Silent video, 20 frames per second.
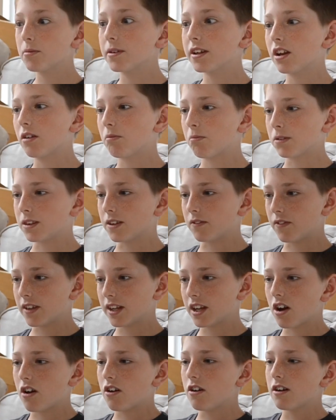we get on with the
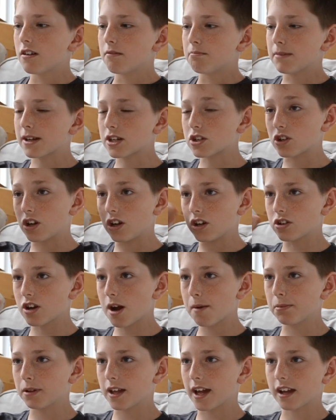video, make sure to
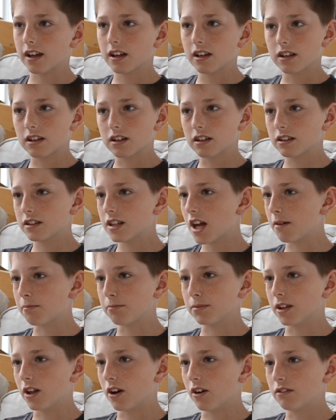drop a like down
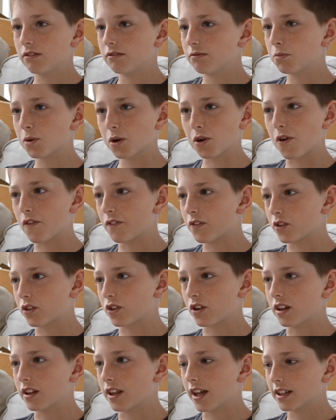below. We're going for
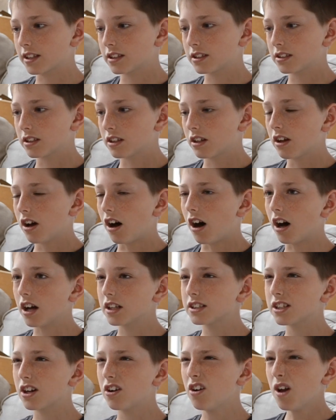30 likes.
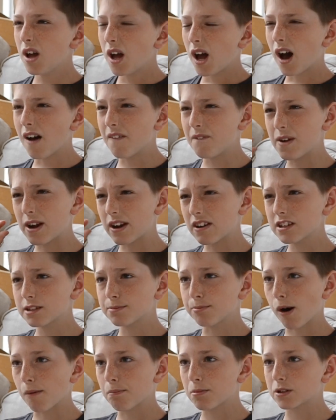Also, a very
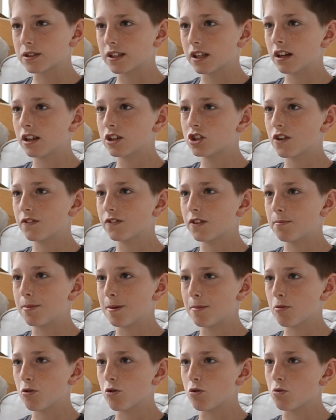small percentage of the
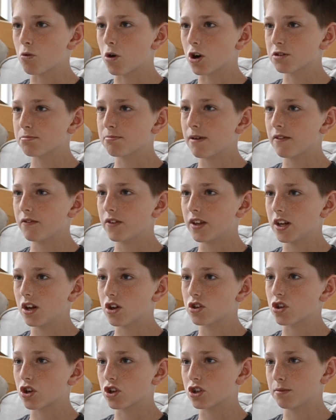people who watch my
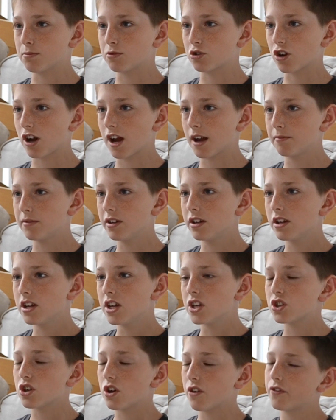videos are subscribed,
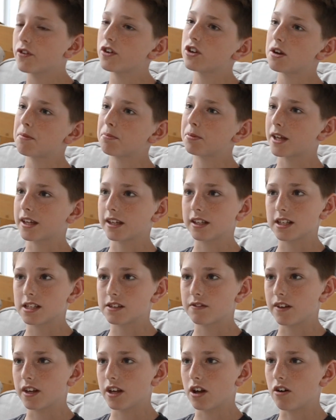so if you end up liking this
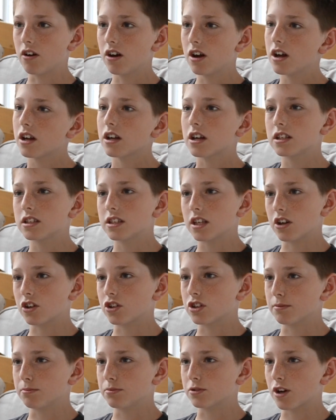video, consider
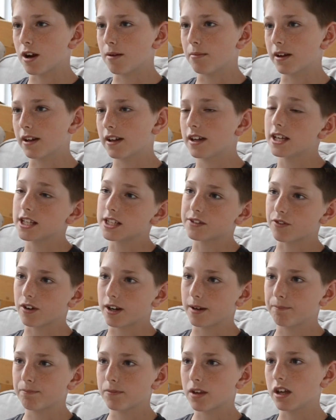subscribing. It's free,
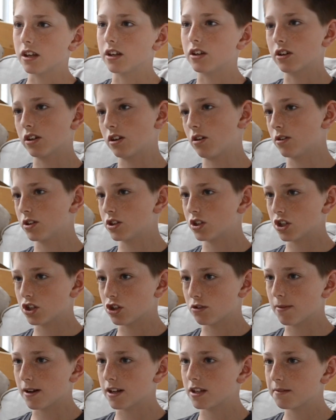and you can always change
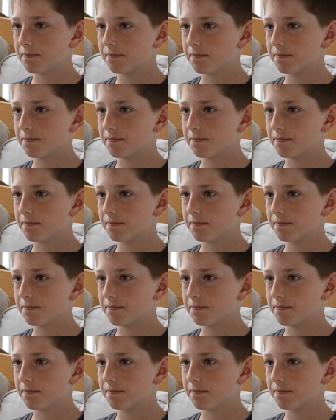your mind.